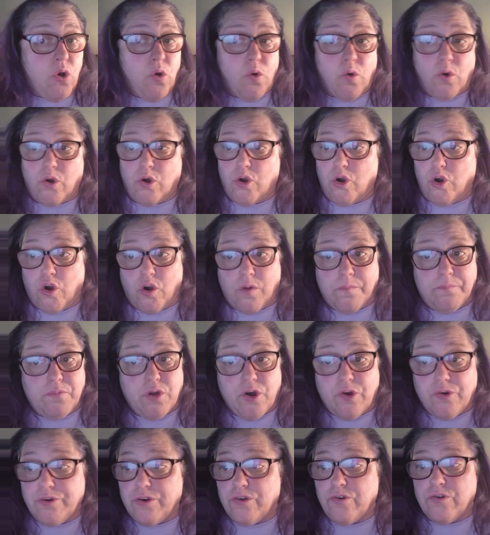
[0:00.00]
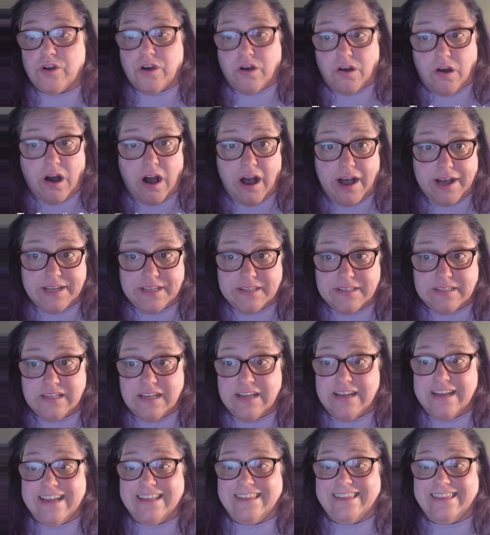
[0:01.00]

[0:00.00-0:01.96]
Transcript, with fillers: or hormonal cause.